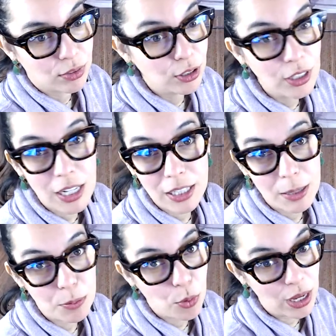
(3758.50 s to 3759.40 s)
You're gonna
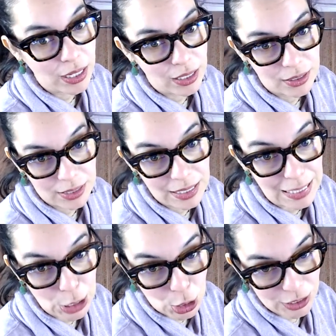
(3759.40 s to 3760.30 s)
keep waiting because I did
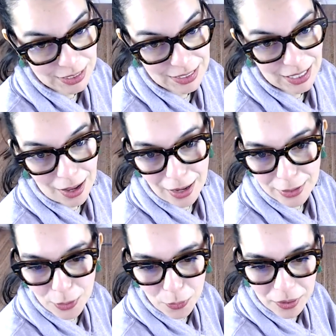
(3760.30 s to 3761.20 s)
not sing that high
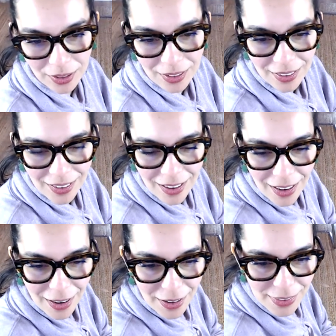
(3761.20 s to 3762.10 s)
note.
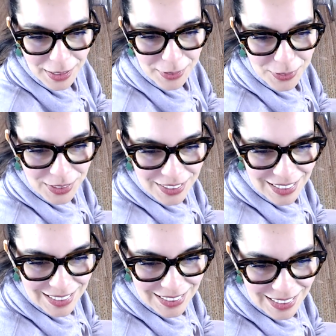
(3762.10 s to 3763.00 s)
Uh, thank you for
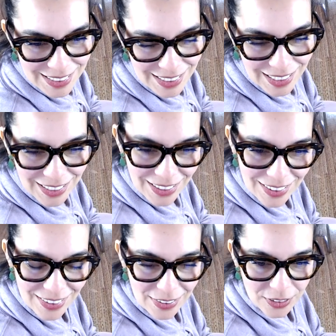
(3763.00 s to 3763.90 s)
today's lesson. Thank
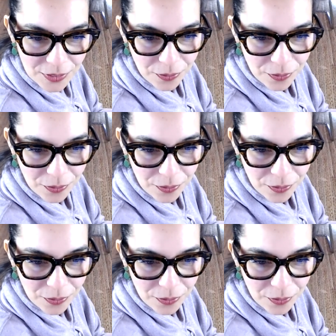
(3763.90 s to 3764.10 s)
you.